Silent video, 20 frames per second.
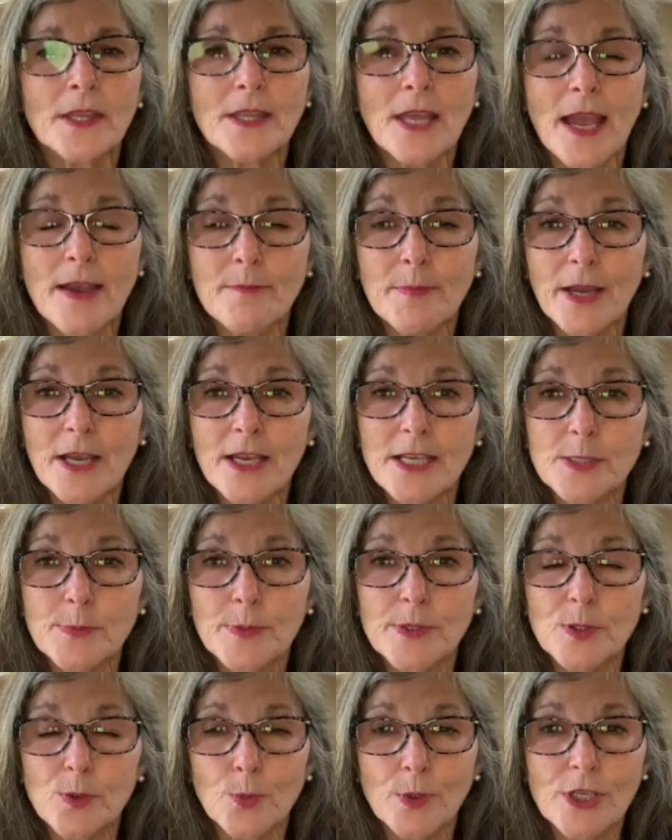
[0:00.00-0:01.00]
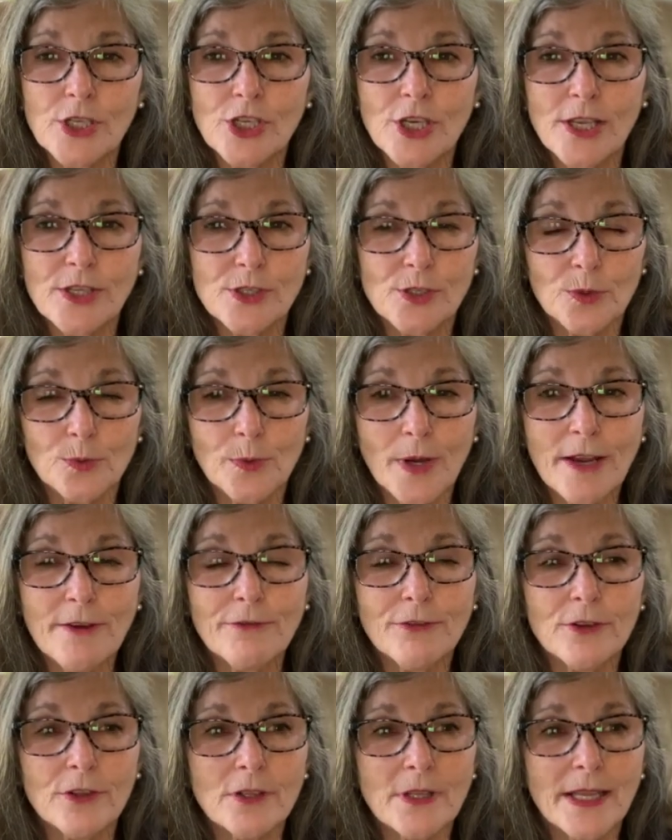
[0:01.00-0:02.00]
I have my husband's Winchester
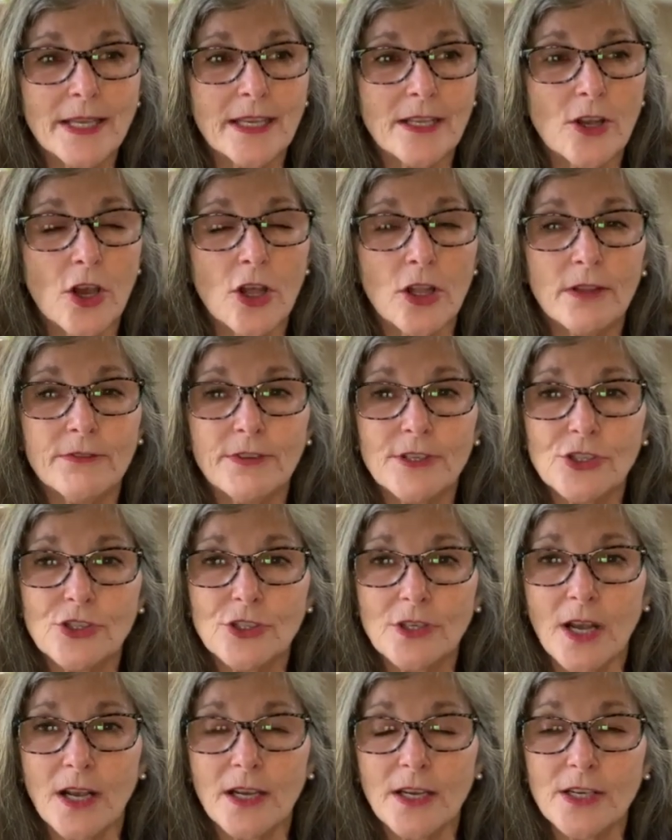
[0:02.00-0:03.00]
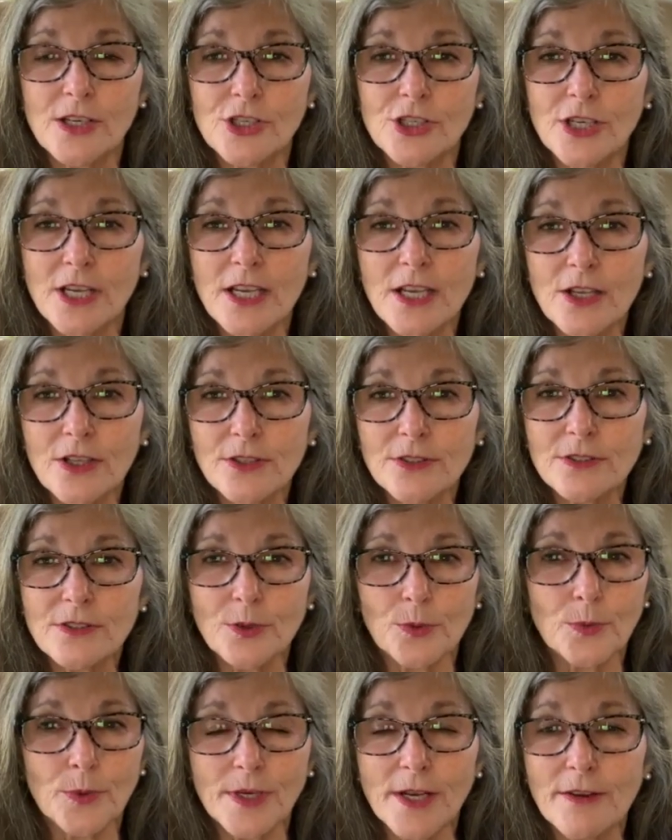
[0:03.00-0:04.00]
rifle and all of his shotgun shells
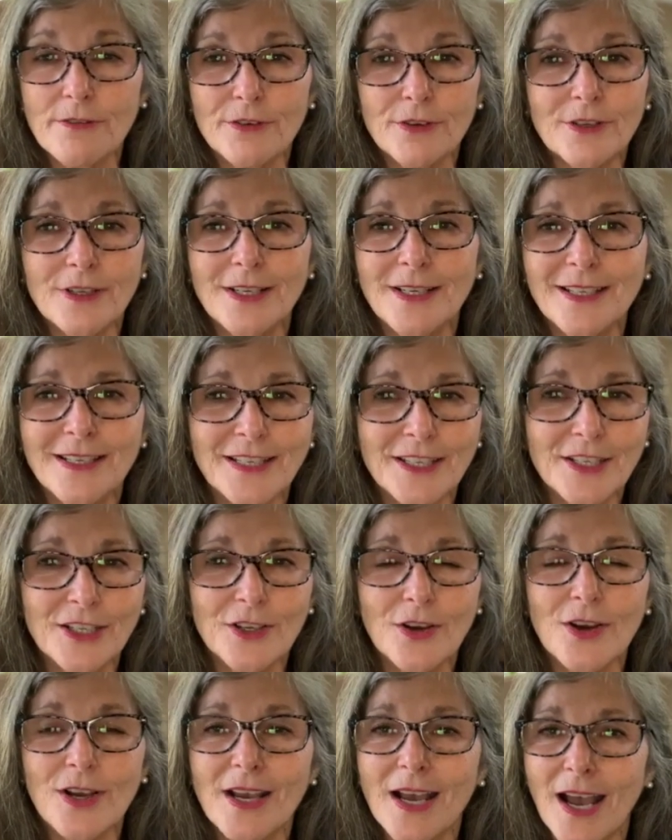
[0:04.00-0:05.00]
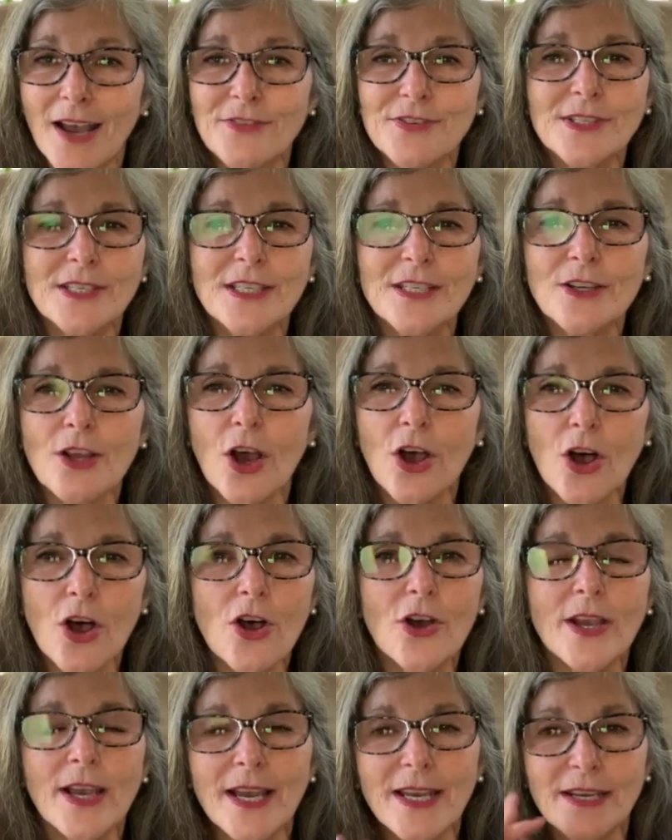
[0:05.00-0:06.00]
or whatever. You know, I've seen
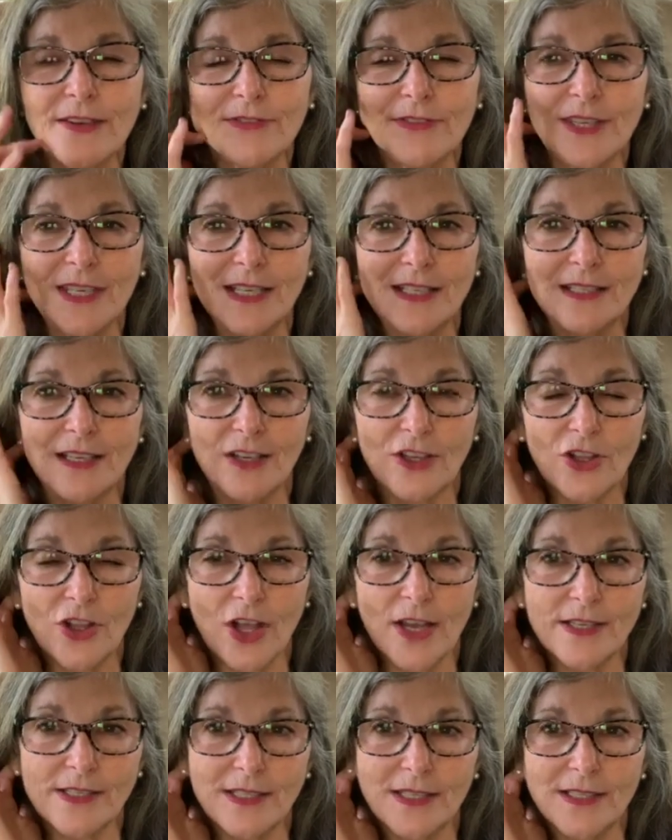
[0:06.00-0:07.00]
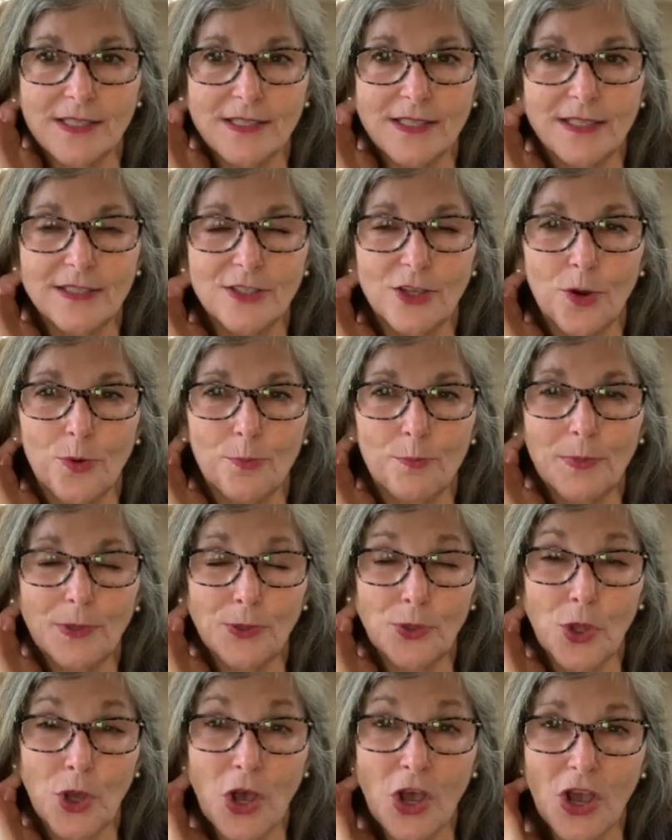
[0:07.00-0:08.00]
all kind of things in closets that don't
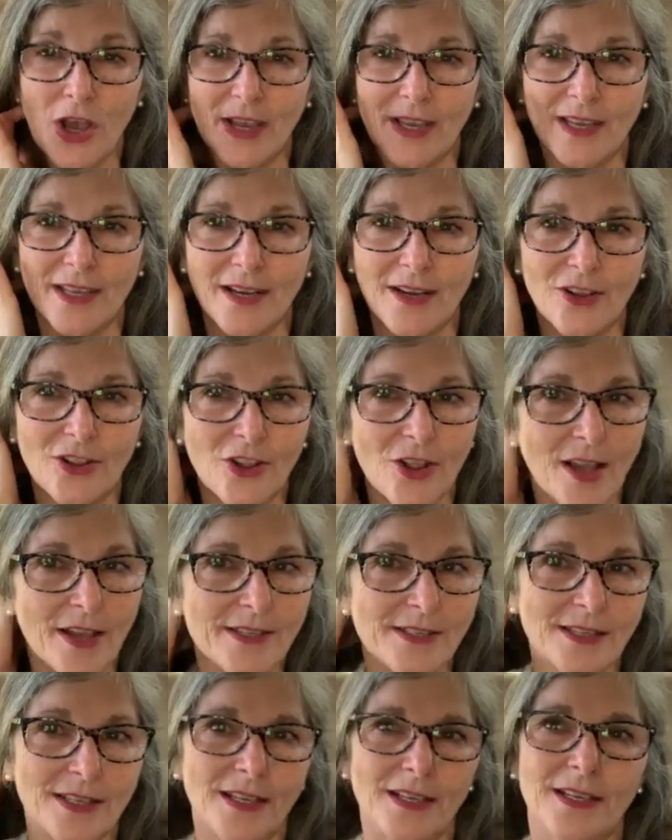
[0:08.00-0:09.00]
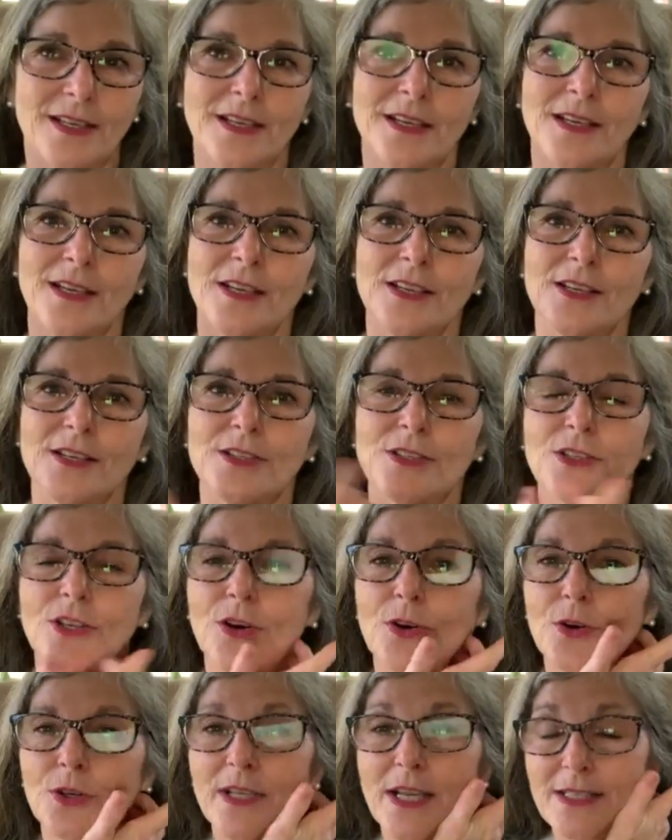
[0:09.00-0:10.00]
belong in a closet.
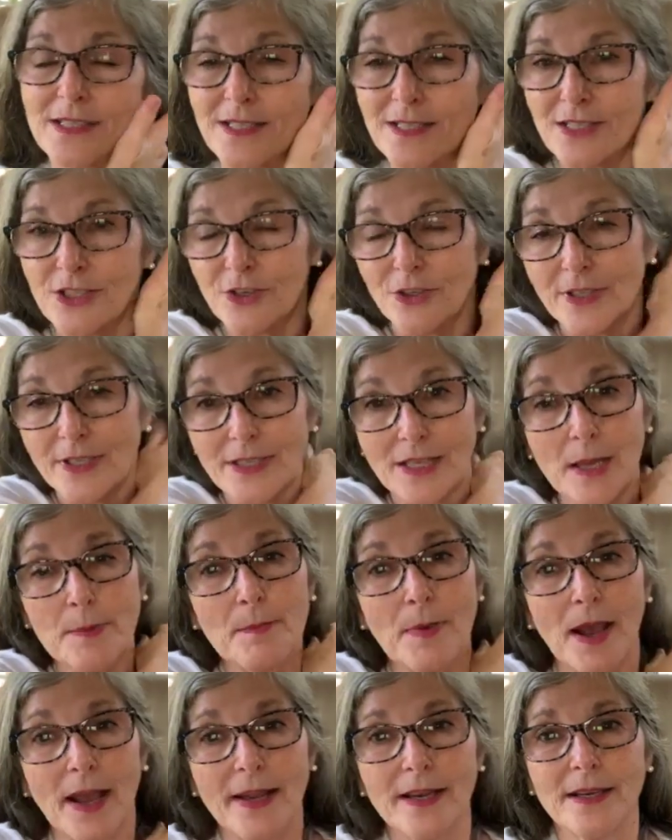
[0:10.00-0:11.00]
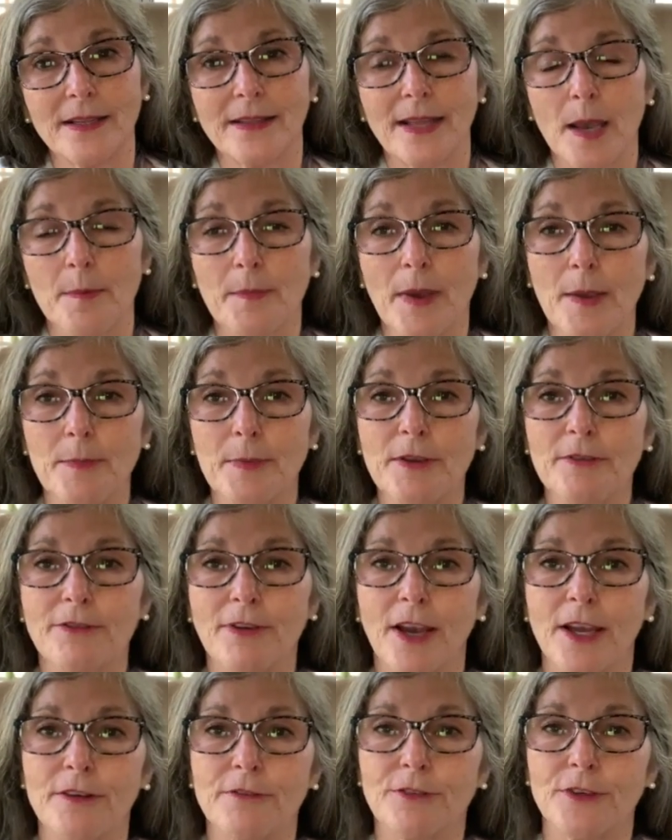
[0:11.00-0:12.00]
So necessarily they might, and that might be
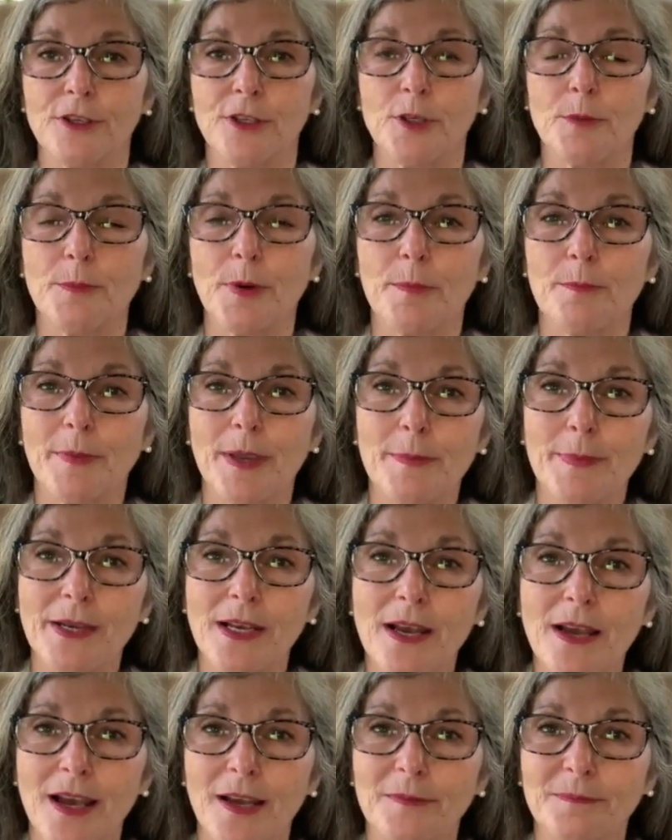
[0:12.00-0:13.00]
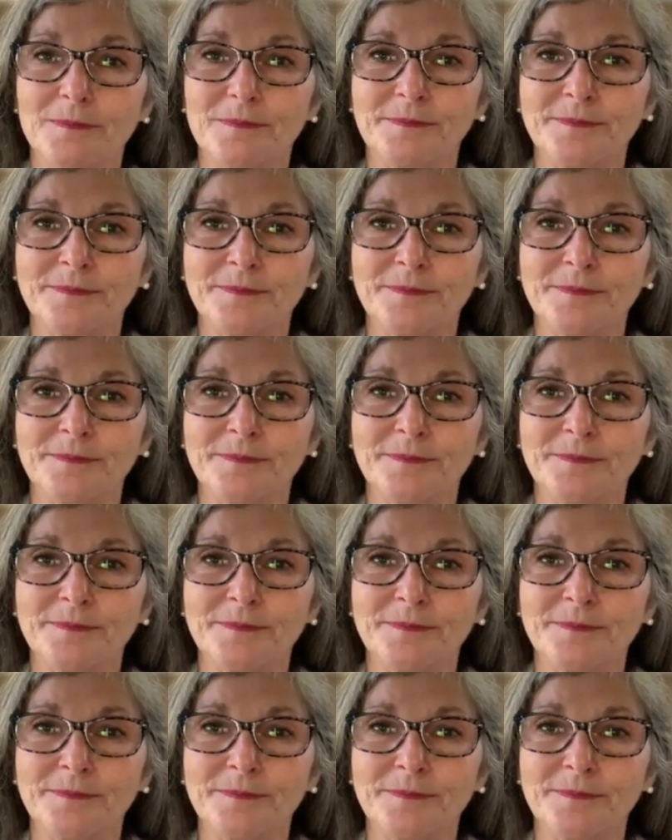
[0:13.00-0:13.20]
fine for you, but maybe not.